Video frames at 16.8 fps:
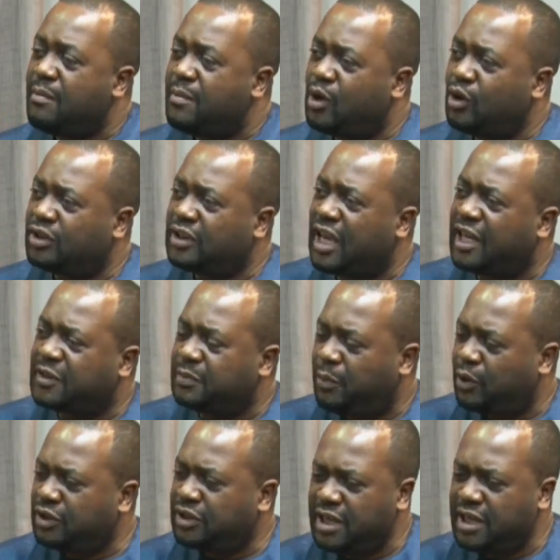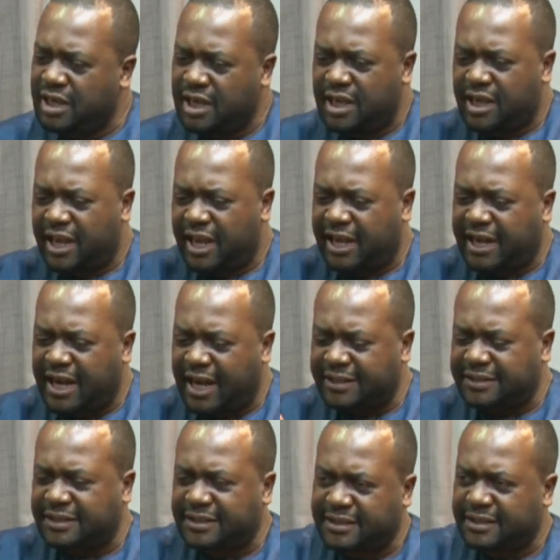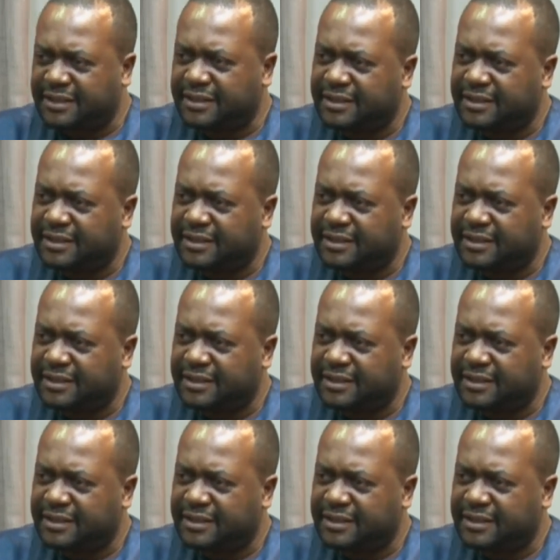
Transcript: because exporting a cat